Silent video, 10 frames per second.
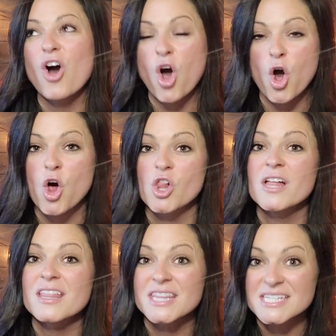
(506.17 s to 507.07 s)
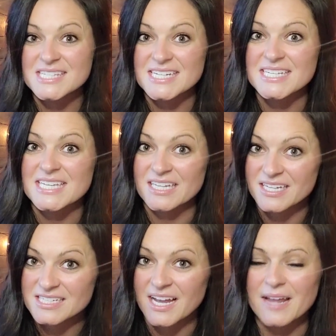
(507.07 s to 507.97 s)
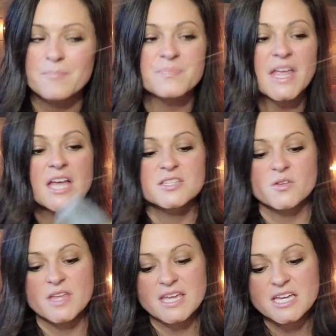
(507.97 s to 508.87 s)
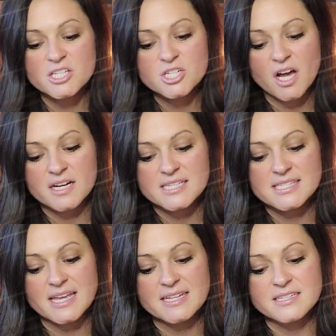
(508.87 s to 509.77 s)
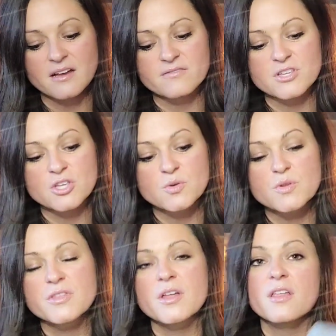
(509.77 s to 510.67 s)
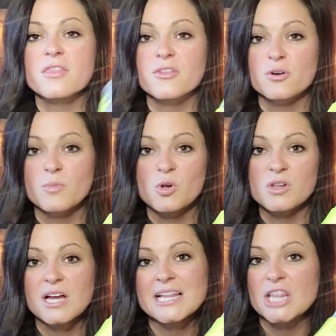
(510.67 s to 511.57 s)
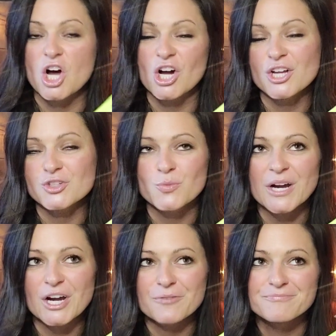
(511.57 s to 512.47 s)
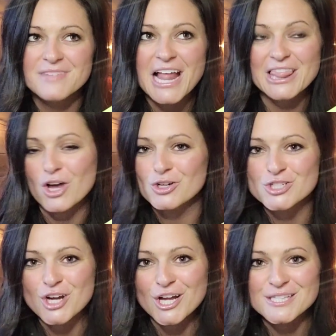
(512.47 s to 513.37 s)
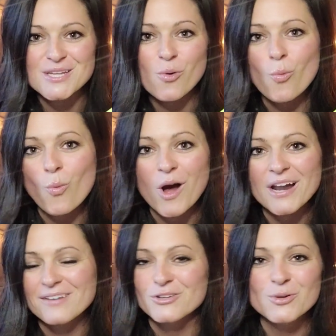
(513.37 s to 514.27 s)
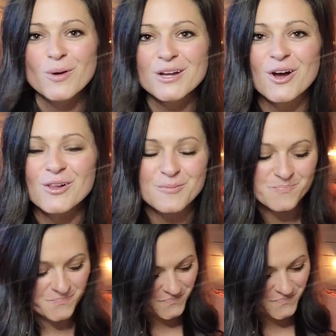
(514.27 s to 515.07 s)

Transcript: all the stinking time. So they each got a set of youth thermal long underwear, long johns, whatever you want to call them.